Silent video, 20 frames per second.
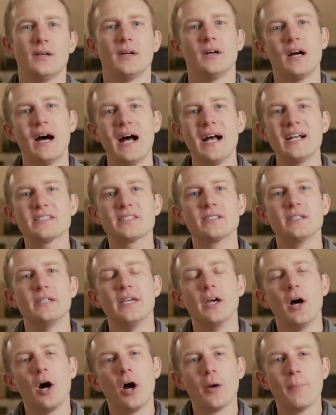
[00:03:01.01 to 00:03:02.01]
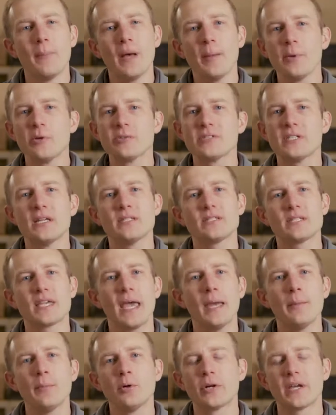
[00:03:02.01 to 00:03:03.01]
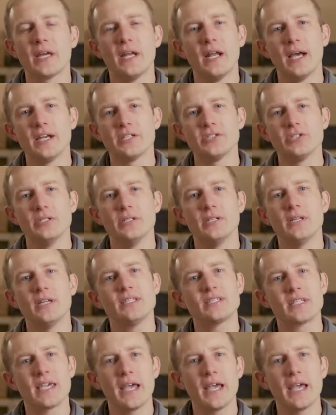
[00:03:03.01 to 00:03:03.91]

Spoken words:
Lastly, our Memosens cable connection is